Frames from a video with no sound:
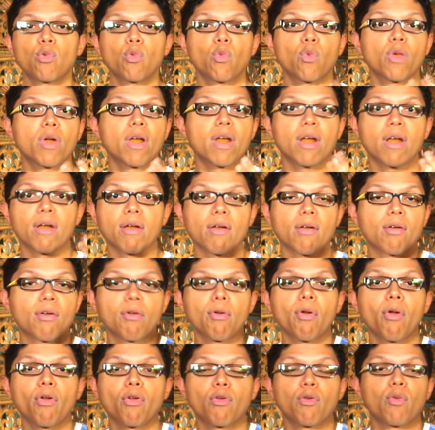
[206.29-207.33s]

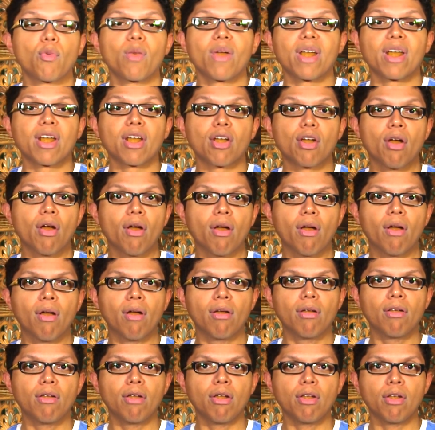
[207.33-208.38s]
Twinkle,
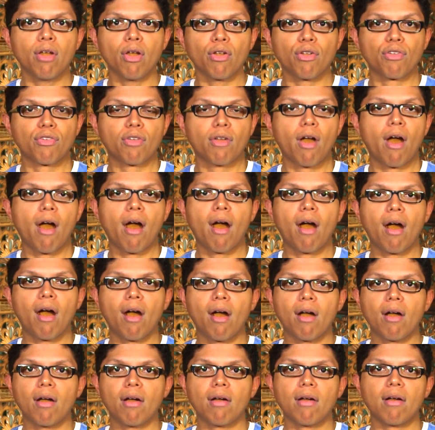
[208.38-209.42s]
twinkle, little
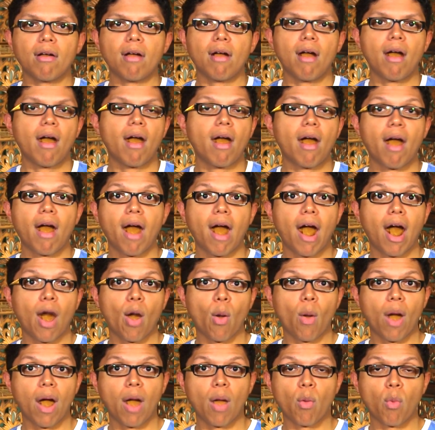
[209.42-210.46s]
star,
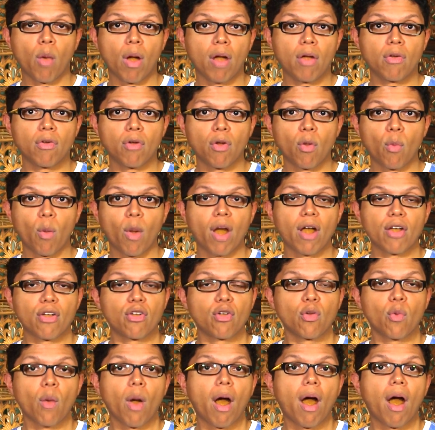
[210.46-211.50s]
how I wonder
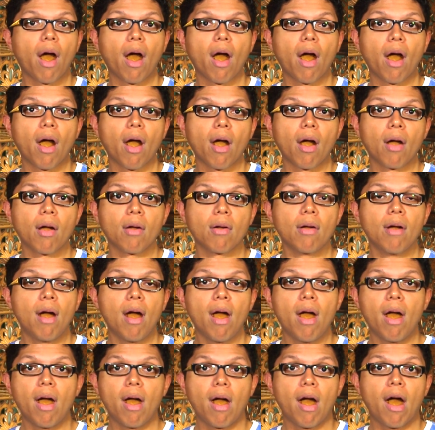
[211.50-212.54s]
what you are.
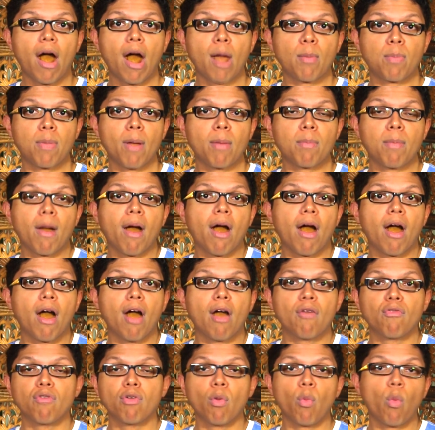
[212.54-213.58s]
Up
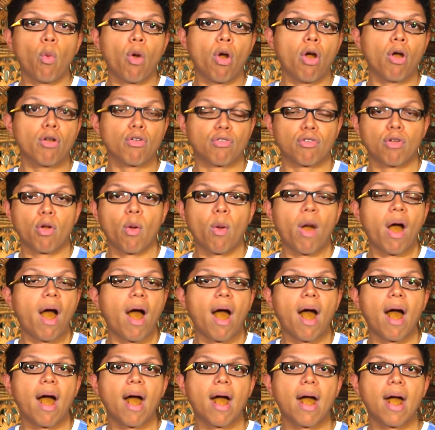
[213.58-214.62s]
above the world so
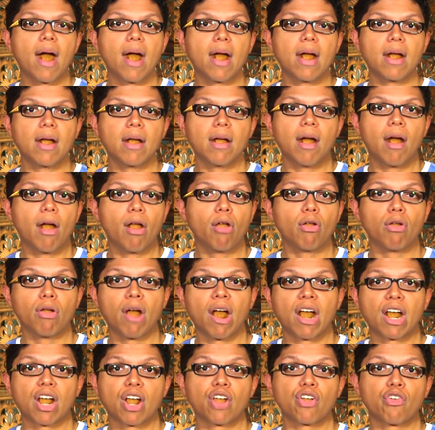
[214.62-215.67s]
high,
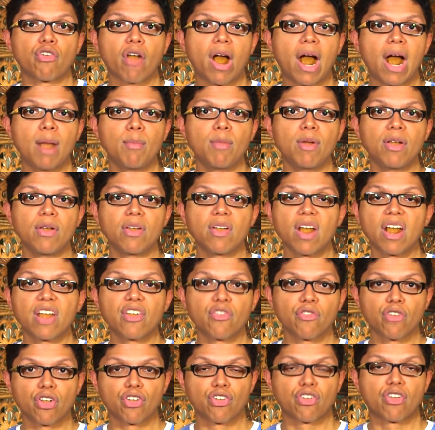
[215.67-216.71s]
like a diamond
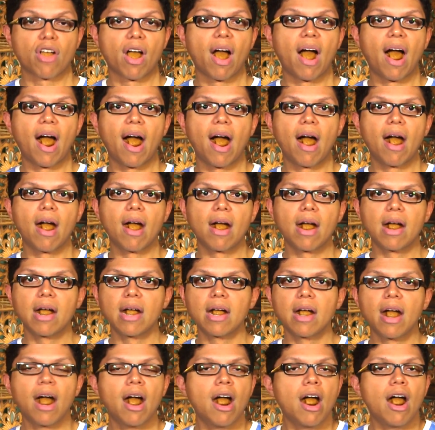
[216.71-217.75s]
in the
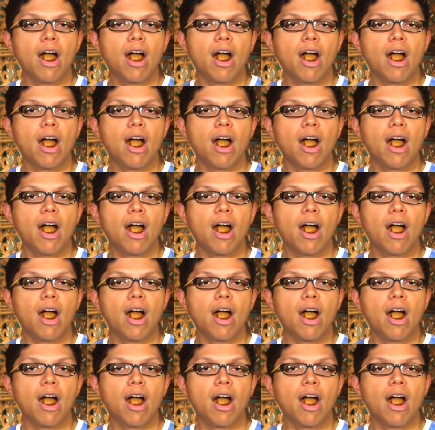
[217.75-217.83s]
sky.